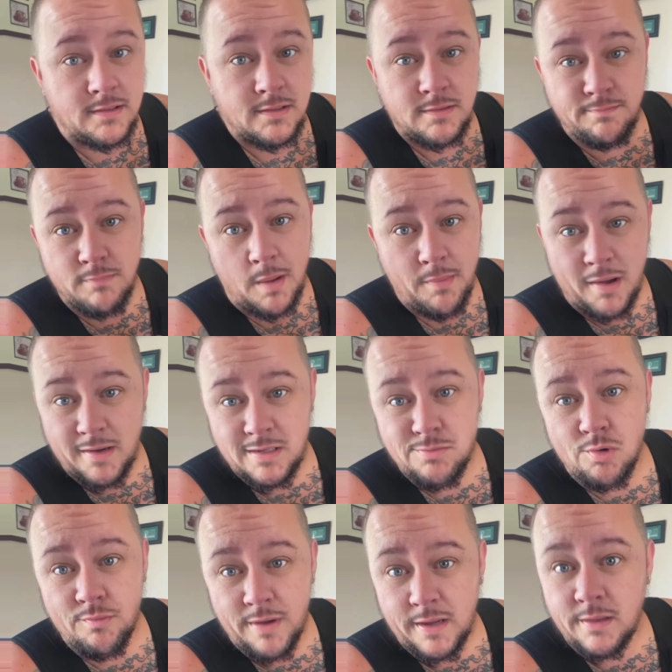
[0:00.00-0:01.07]
my body's more
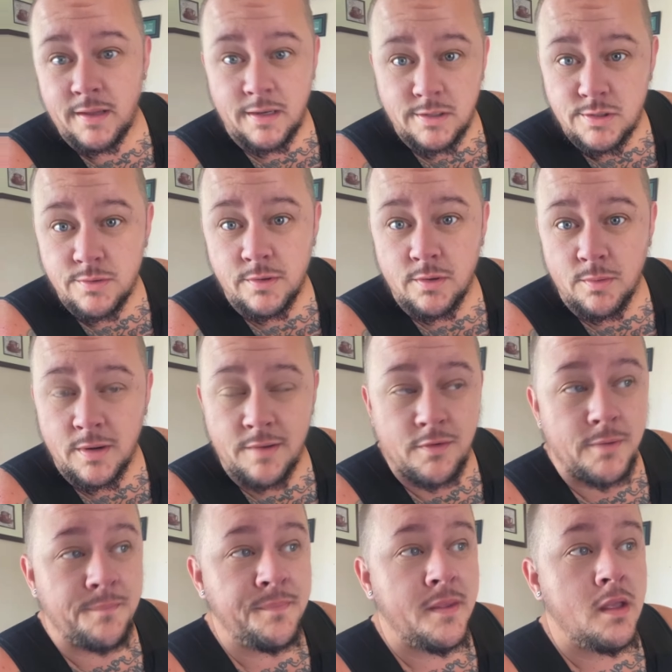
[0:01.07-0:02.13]
regulated to it or whatever.
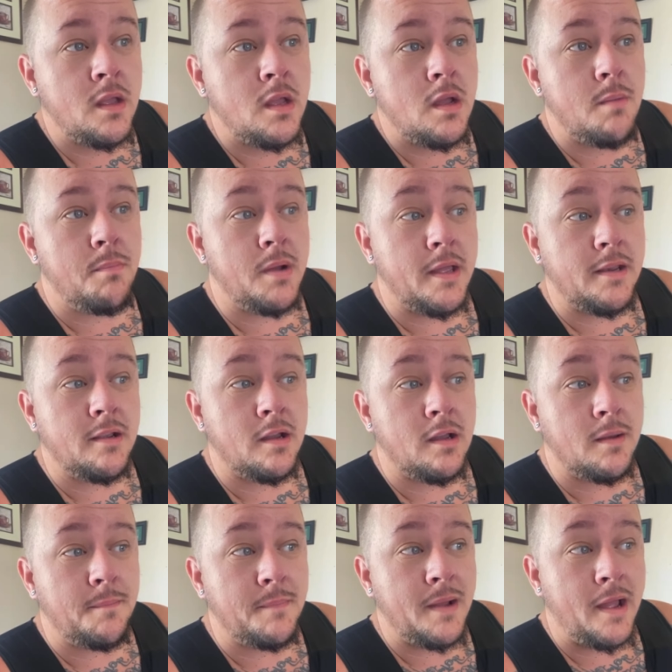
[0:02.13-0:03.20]
But
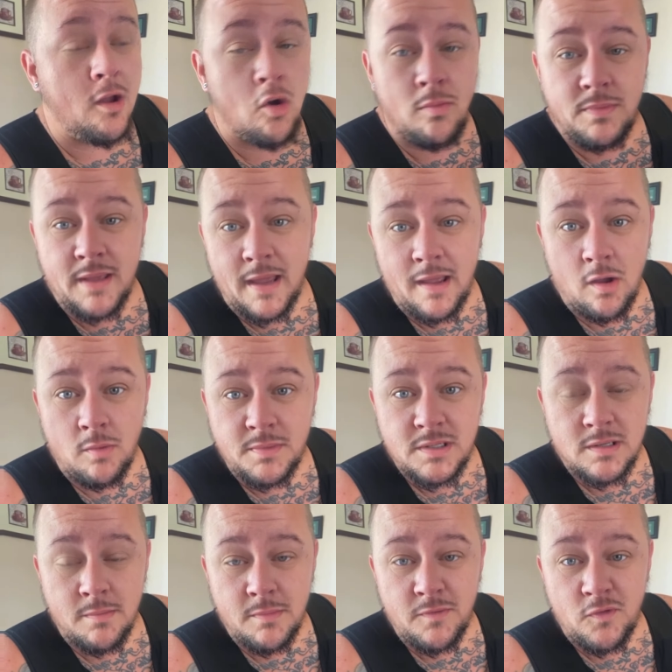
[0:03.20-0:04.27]
I hope that helped
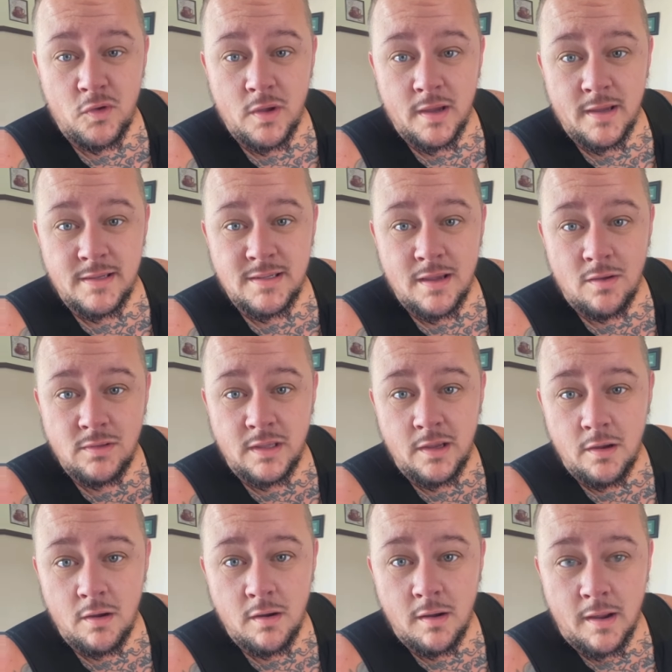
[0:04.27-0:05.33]
some of you guys out
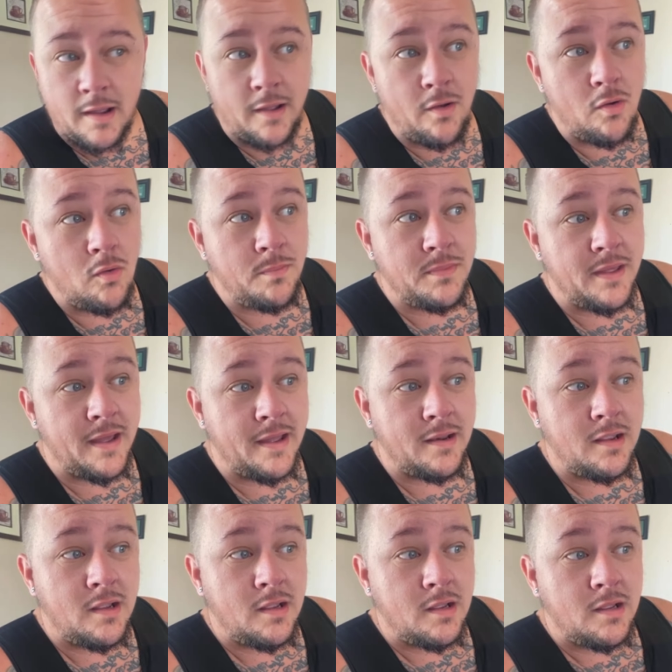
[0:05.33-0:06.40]
there. I hope that
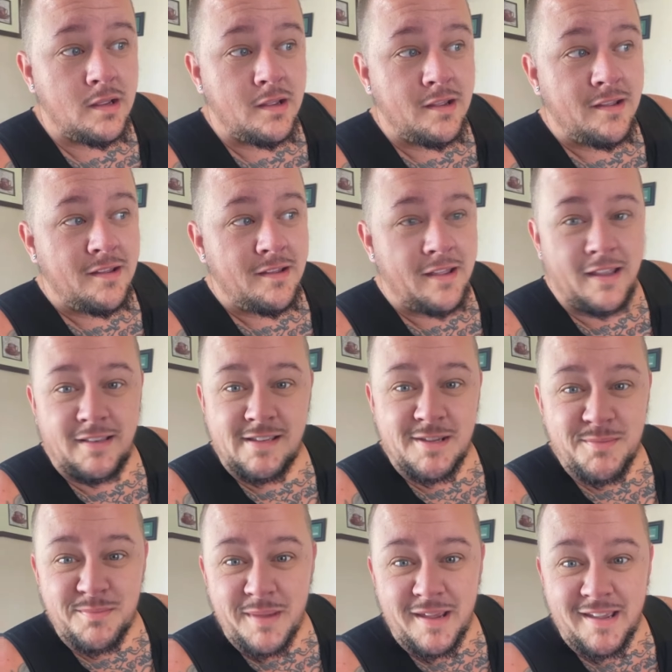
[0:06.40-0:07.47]
it
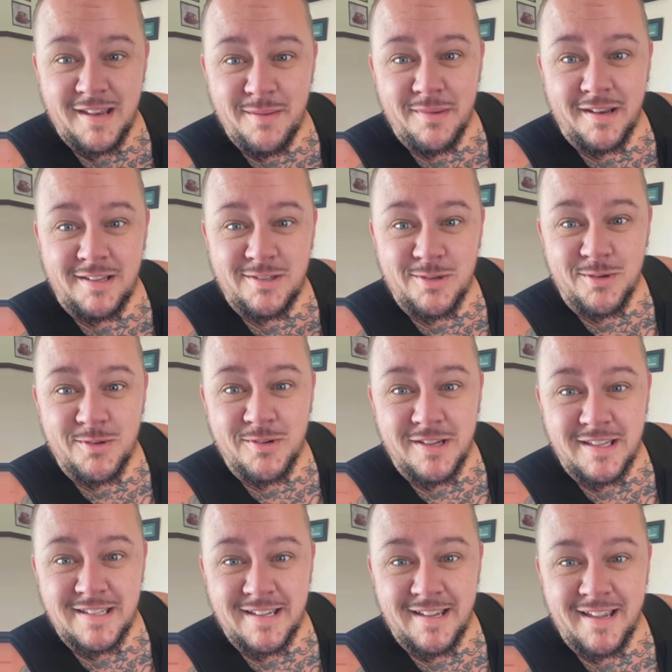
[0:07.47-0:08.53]
didn't make anybody too
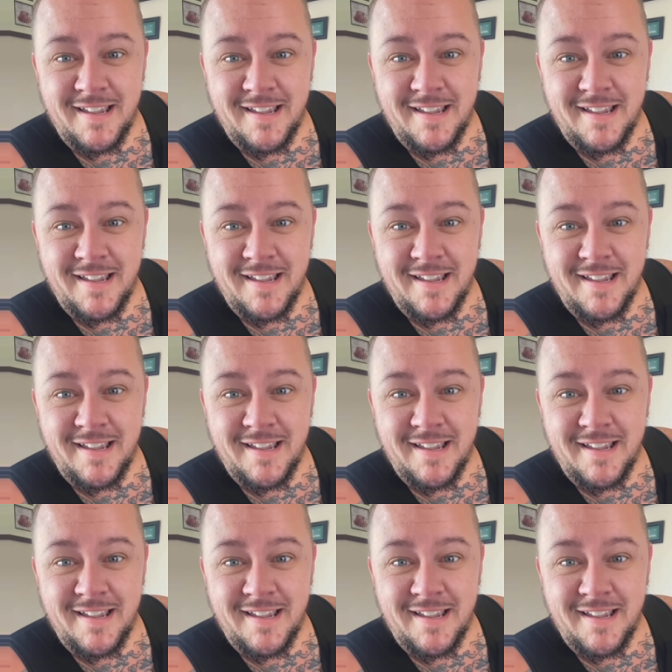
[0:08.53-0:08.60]
queasy.